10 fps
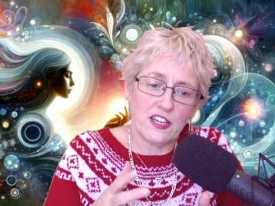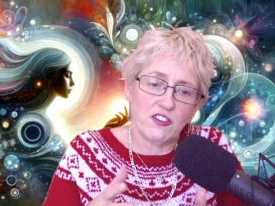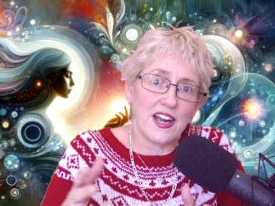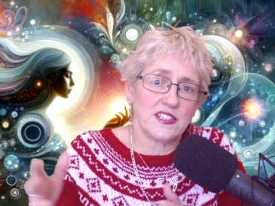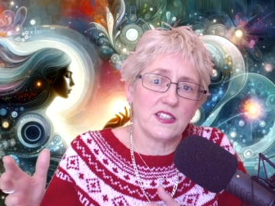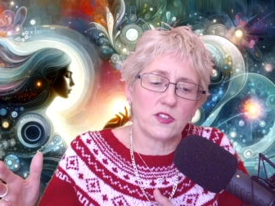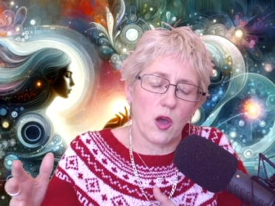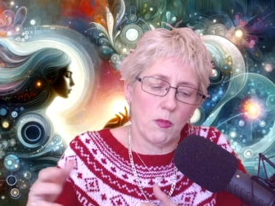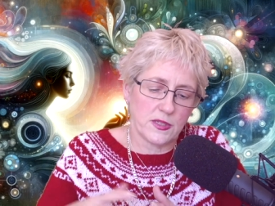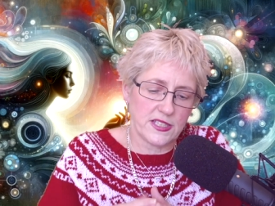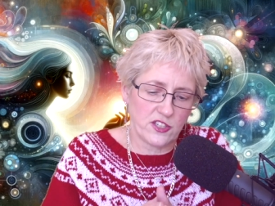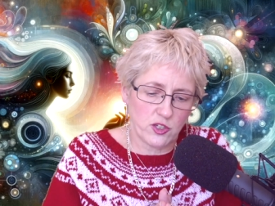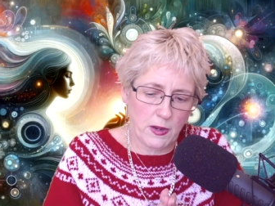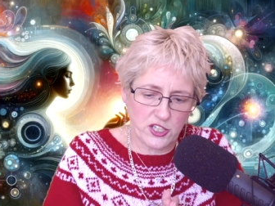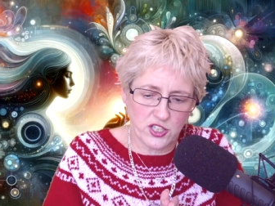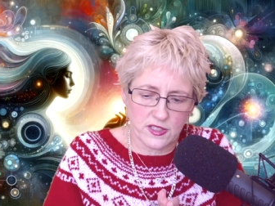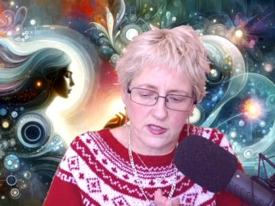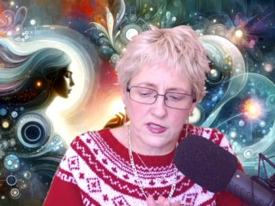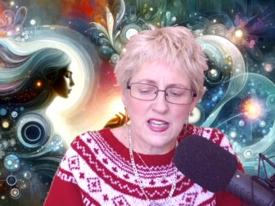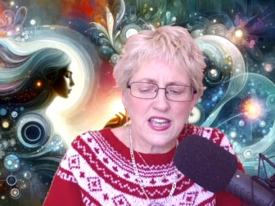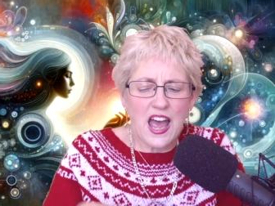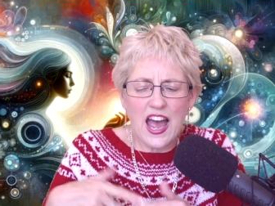in crisis comm situations.